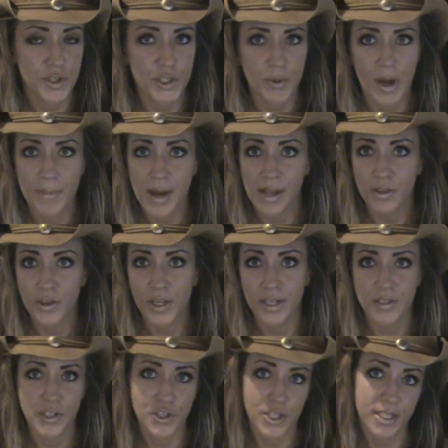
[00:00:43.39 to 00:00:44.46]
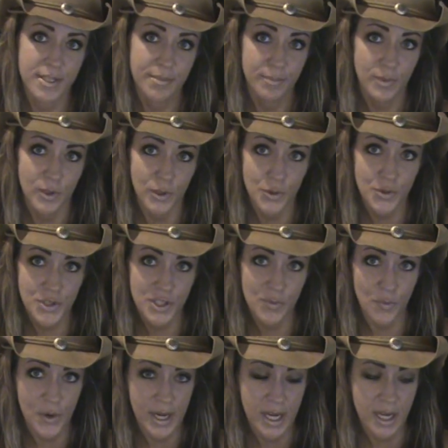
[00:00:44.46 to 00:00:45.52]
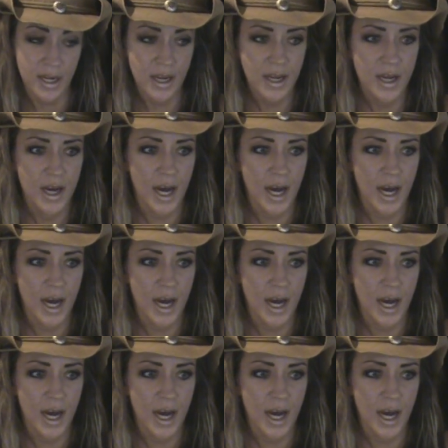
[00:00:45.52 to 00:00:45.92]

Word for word: So I'm not looking to just lose some weight.